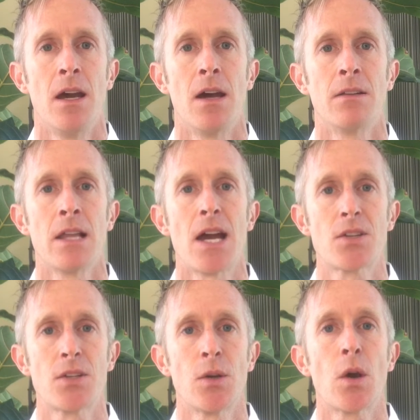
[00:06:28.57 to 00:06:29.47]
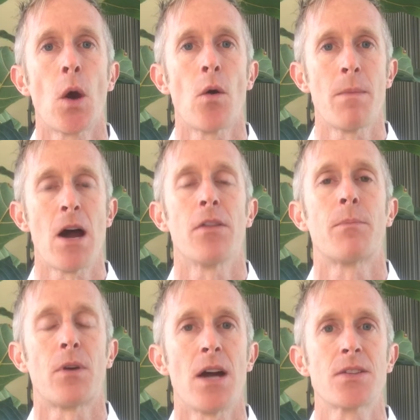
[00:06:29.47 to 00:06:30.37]
unless you go about the
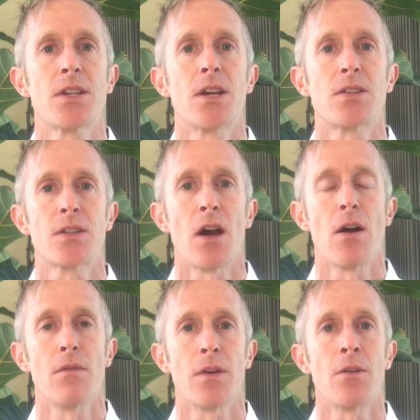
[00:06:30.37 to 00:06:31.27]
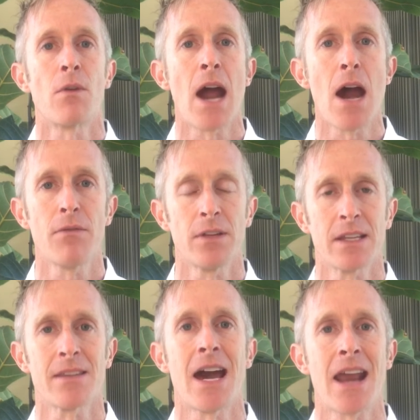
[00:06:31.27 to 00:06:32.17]
process of
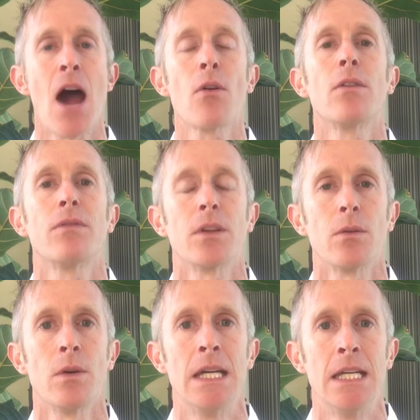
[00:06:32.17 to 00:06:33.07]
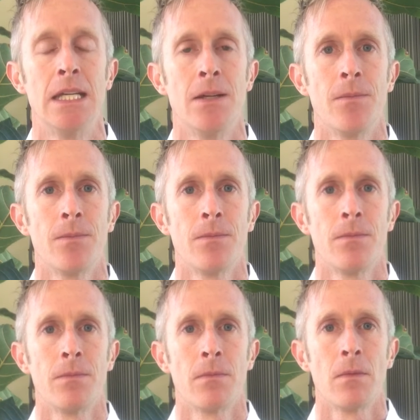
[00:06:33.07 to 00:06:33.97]
unraveling that out of you.
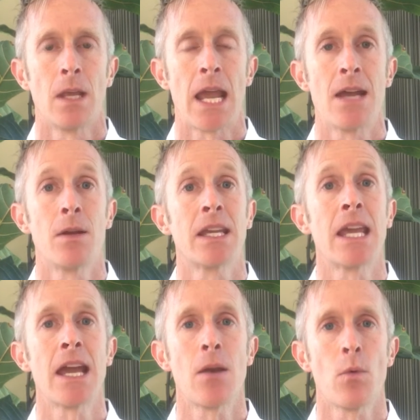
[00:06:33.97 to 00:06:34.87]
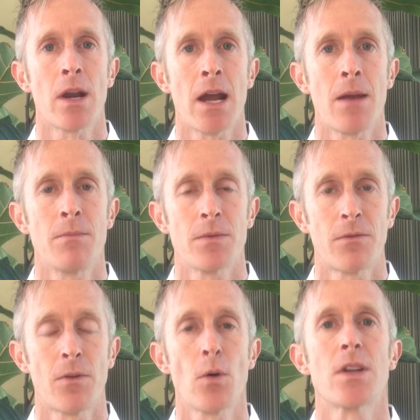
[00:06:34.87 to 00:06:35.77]
And again, what I'm
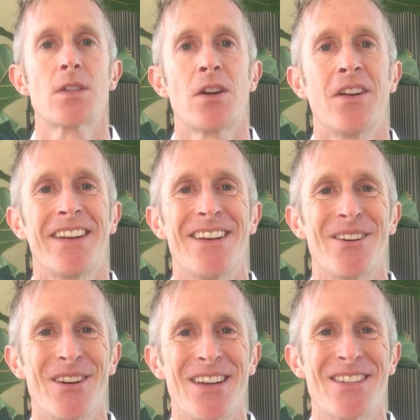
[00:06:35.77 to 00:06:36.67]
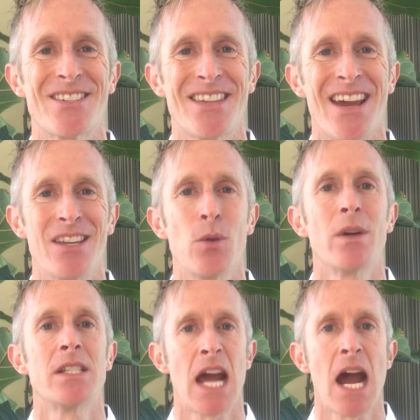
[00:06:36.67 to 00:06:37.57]
focused on here is that you
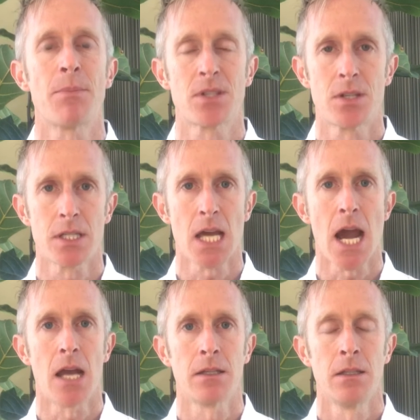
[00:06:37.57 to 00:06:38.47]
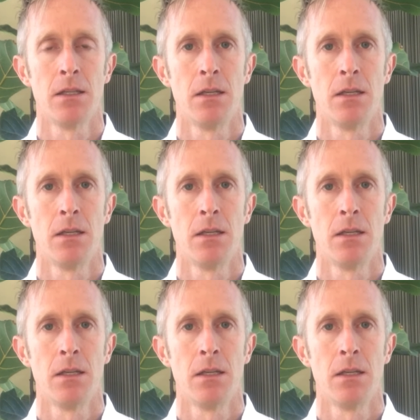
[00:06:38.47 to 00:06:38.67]
adapt to that.